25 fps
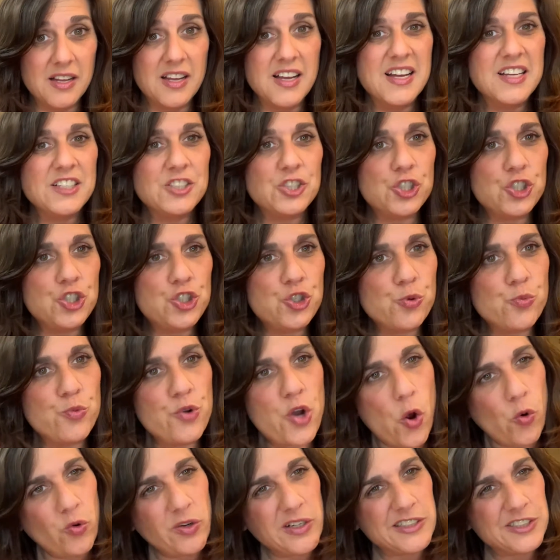Did you
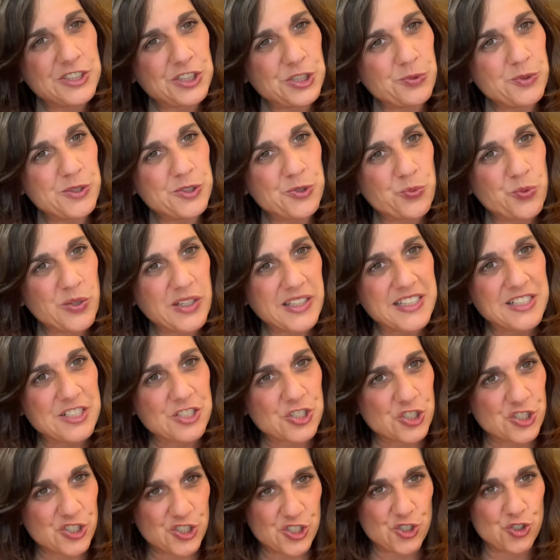notice she was really
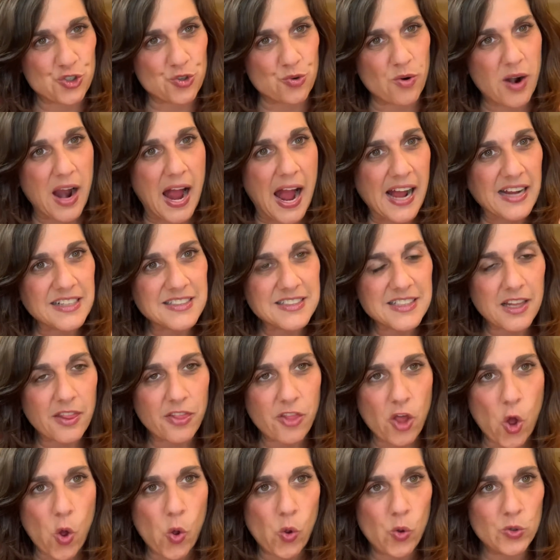distracted the
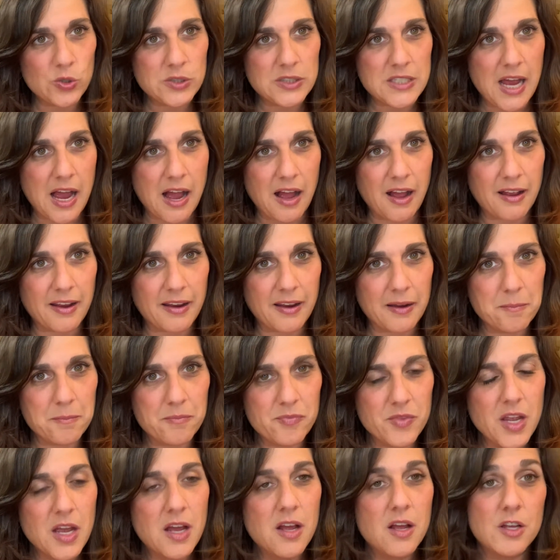whole time,
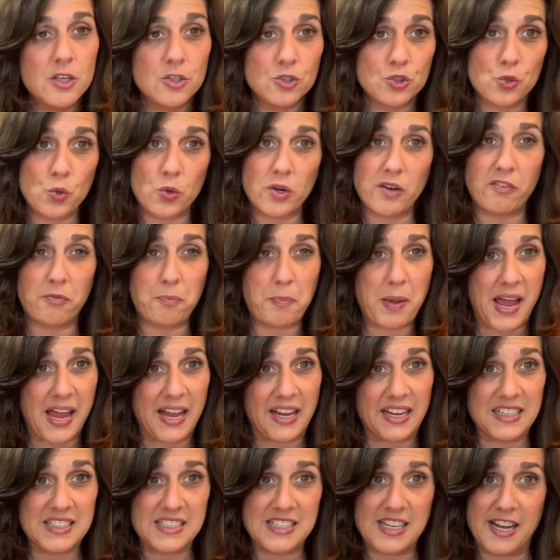sort of paying
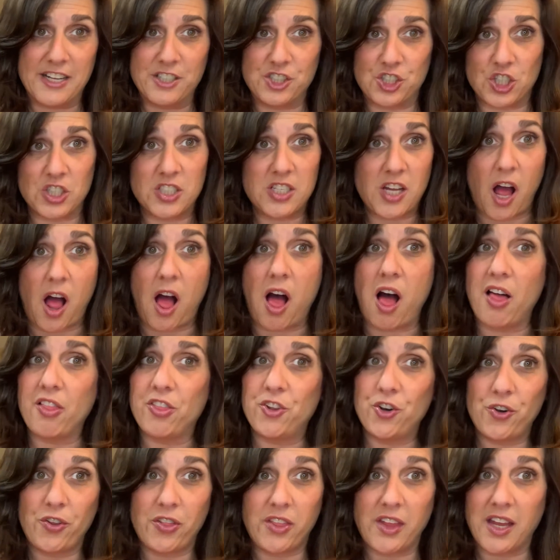attention to other
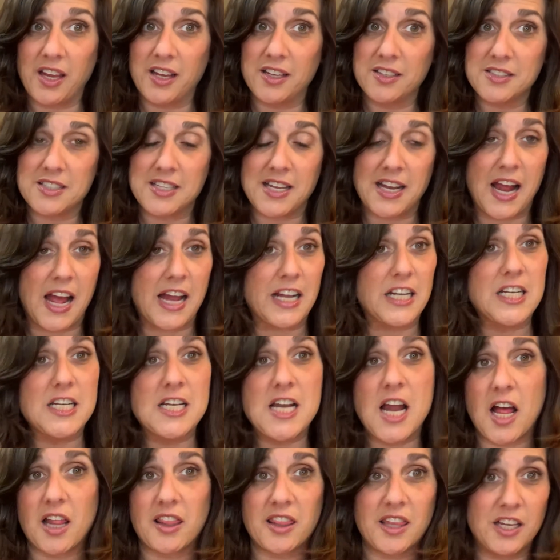things that had
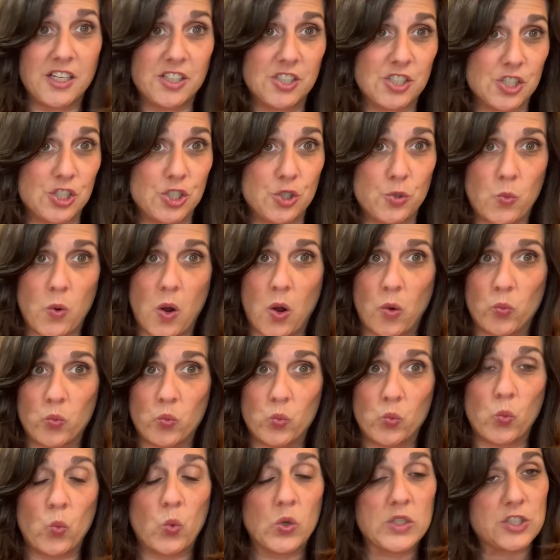nothing to do with what
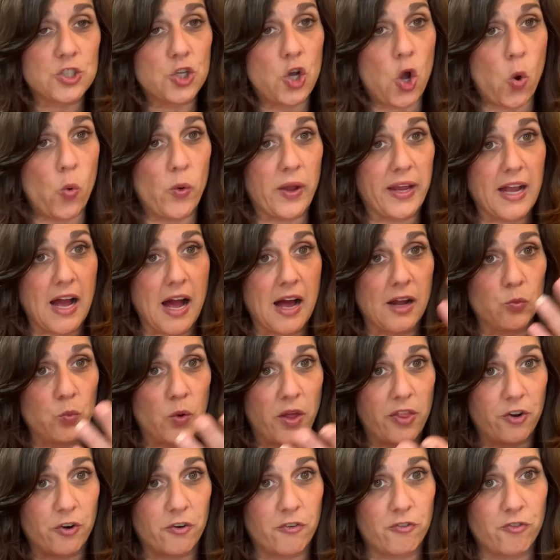was going on with
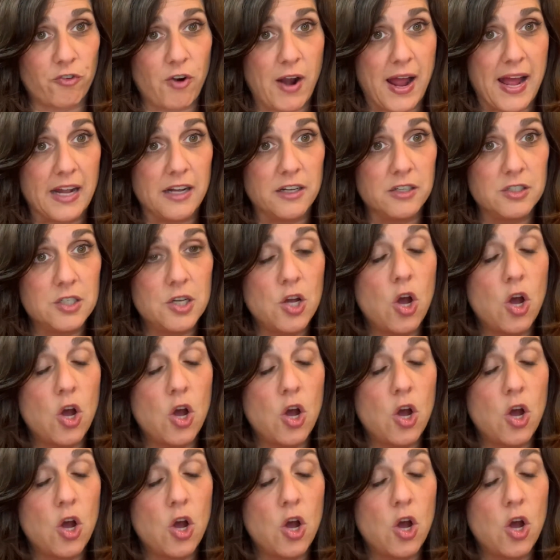her friend